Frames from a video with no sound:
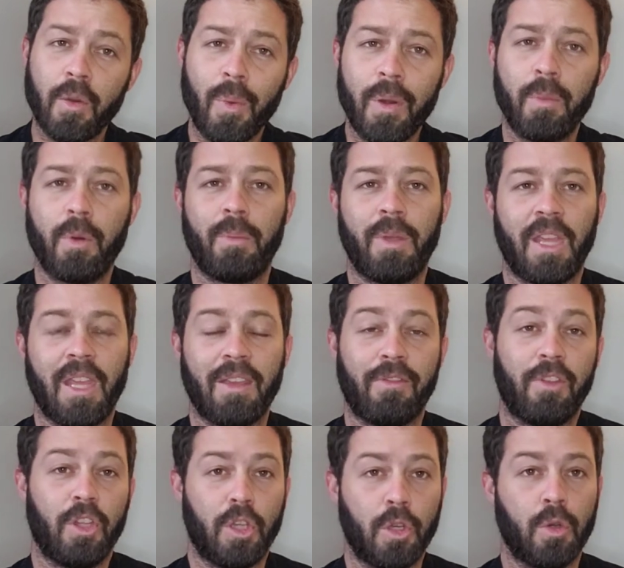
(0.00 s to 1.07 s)
one would be if
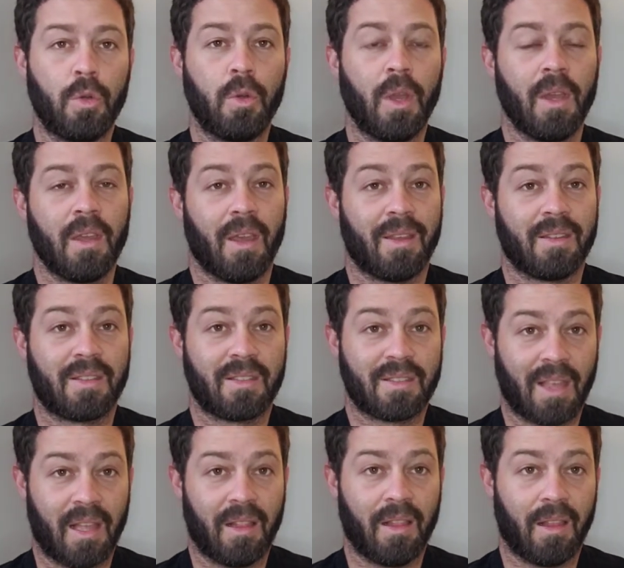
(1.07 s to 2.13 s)
you
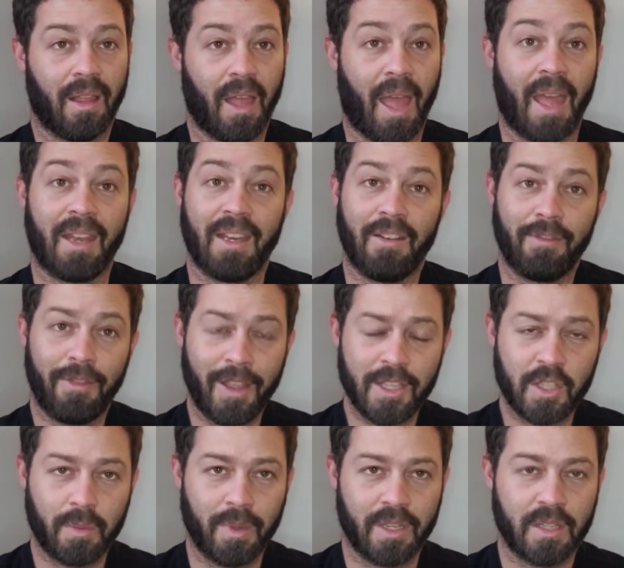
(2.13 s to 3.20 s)
sell an
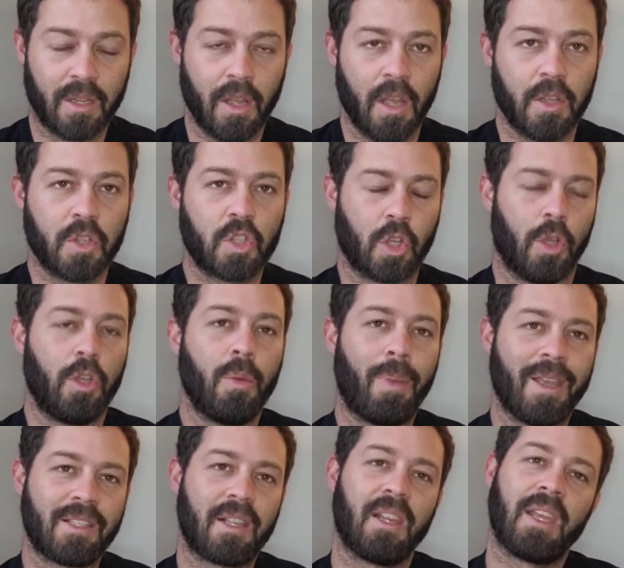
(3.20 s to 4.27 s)
investment. So you
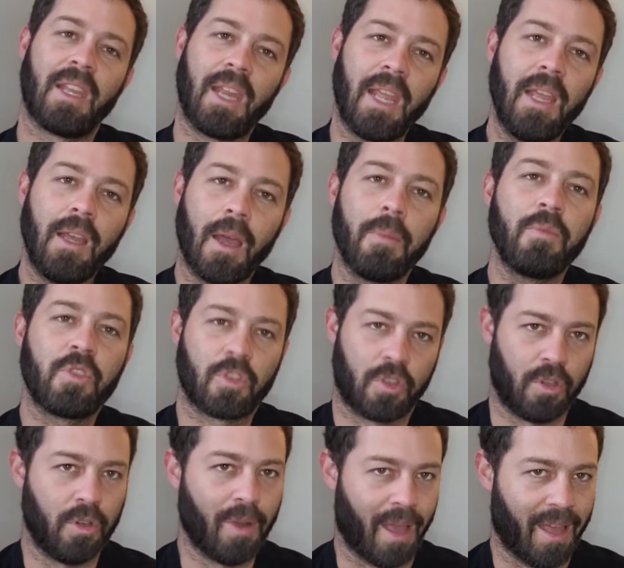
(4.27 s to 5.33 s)
basically get income
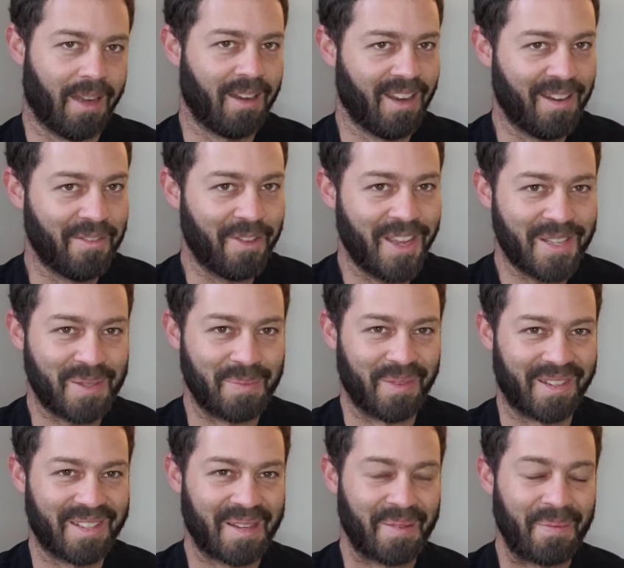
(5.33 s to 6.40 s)
through an
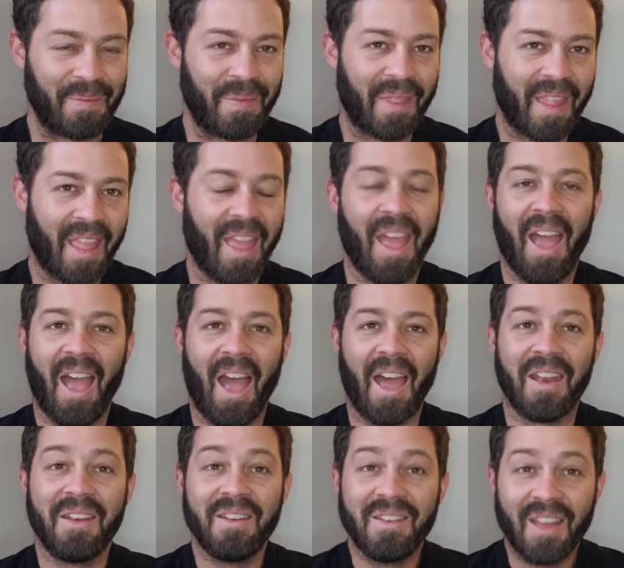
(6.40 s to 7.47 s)
investment.
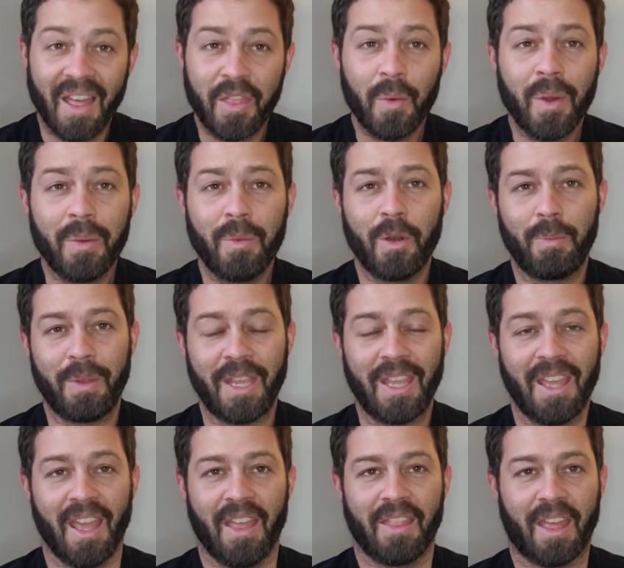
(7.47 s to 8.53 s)
Another one would be
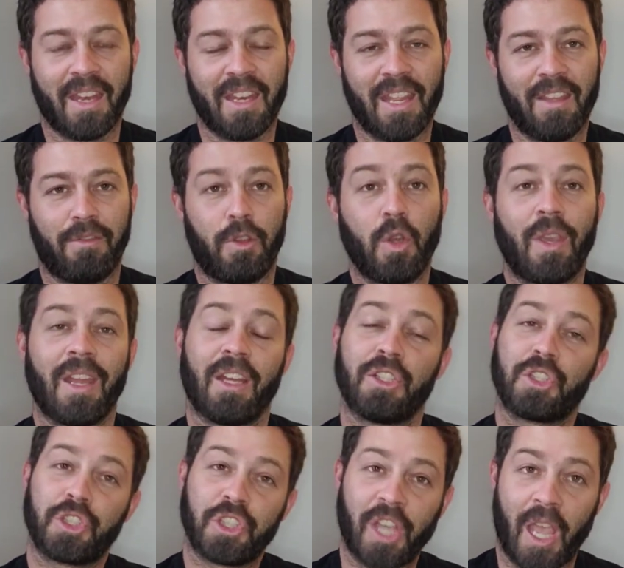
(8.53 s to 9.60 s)
that if you get a
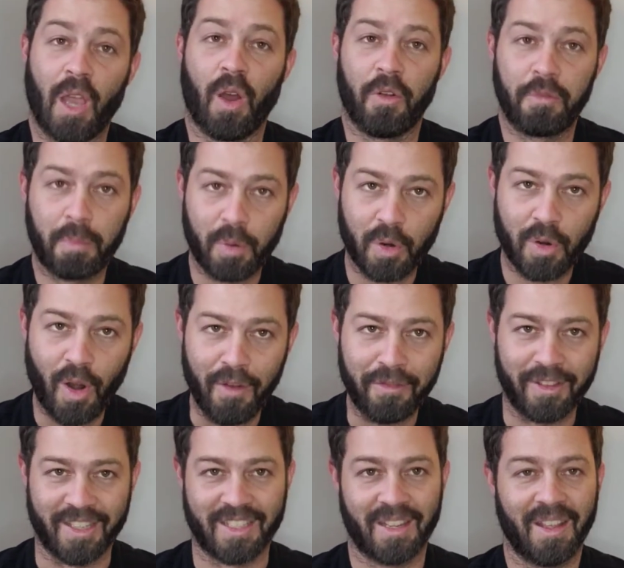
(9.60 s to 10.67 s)
share of
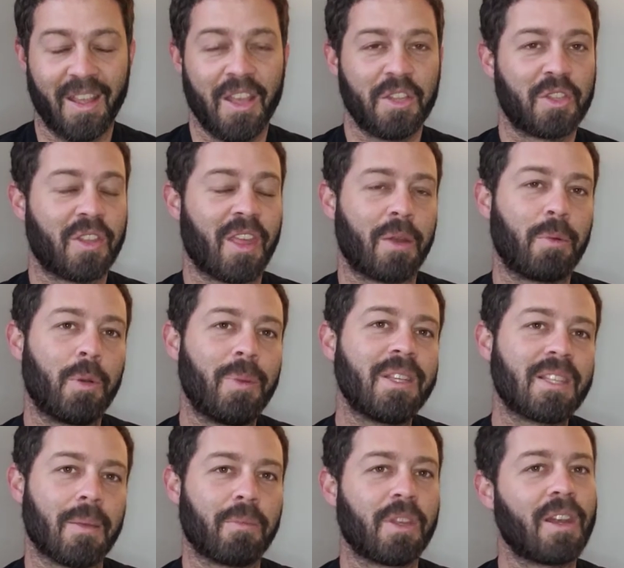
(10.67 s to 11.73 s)
profit. So that would be
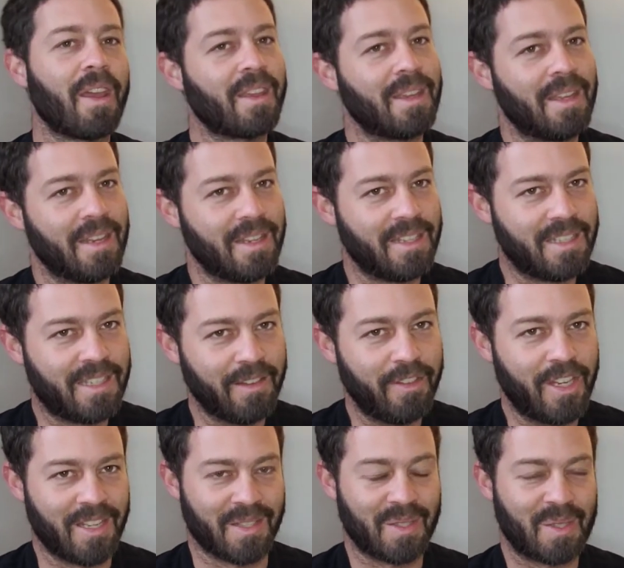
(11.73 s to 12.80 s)
something like
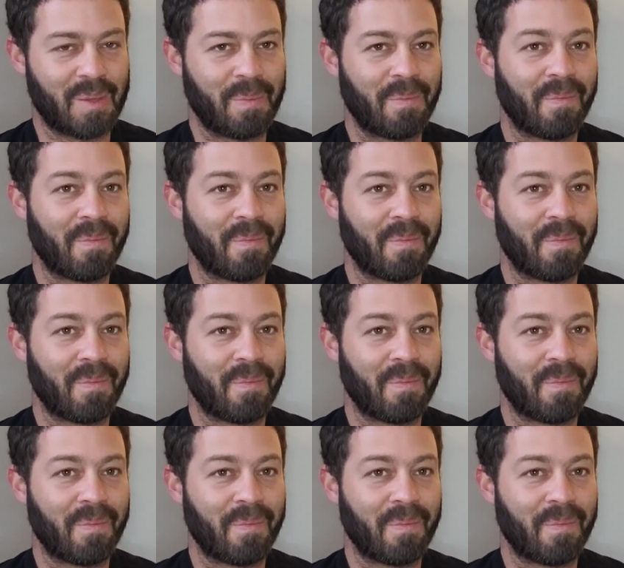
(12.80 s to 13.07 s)
dividends.